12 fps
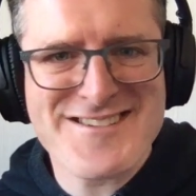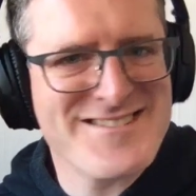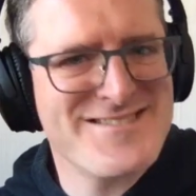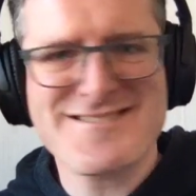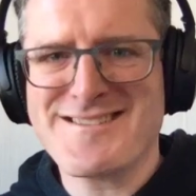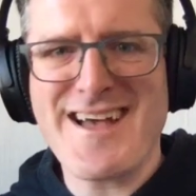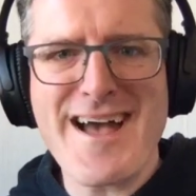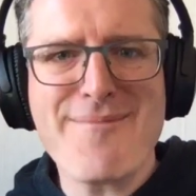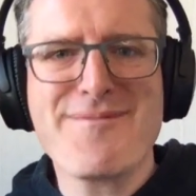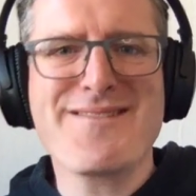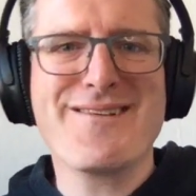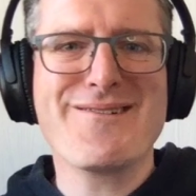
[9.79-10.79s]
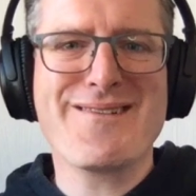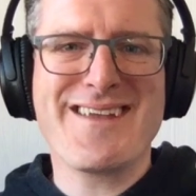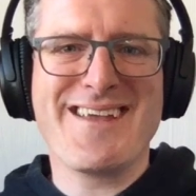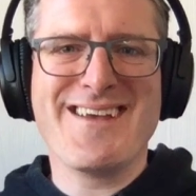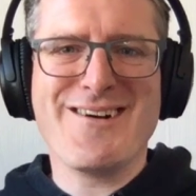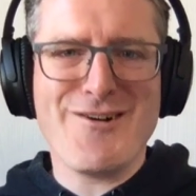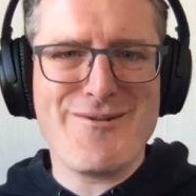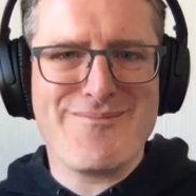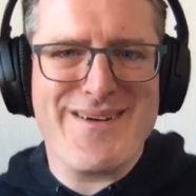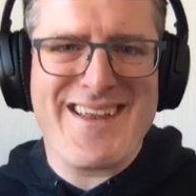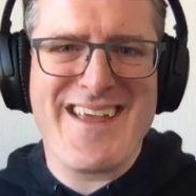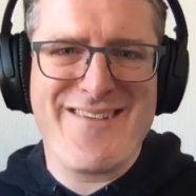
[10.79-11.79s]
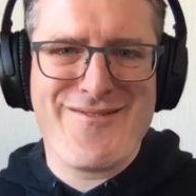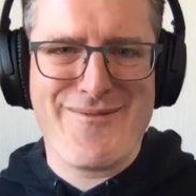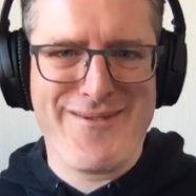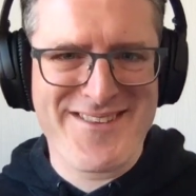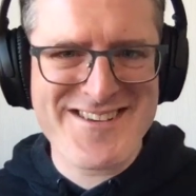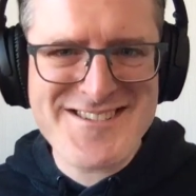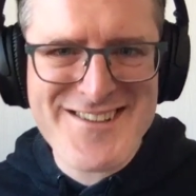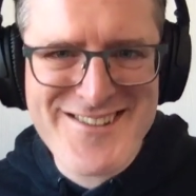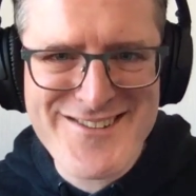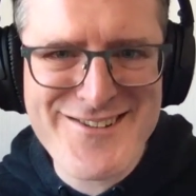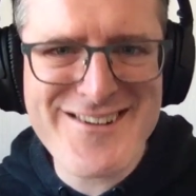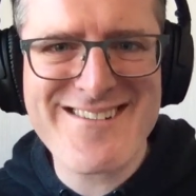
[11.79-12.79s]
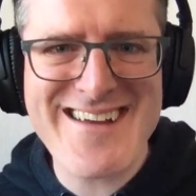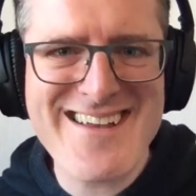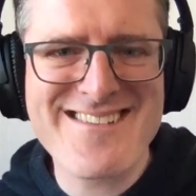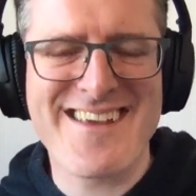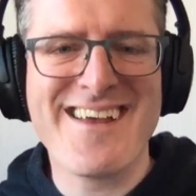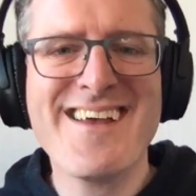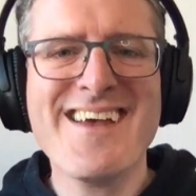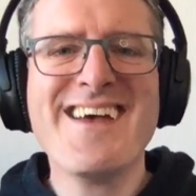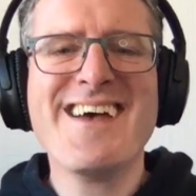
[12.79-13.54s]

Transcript: It's absolutely unbelievable. So shut the credit.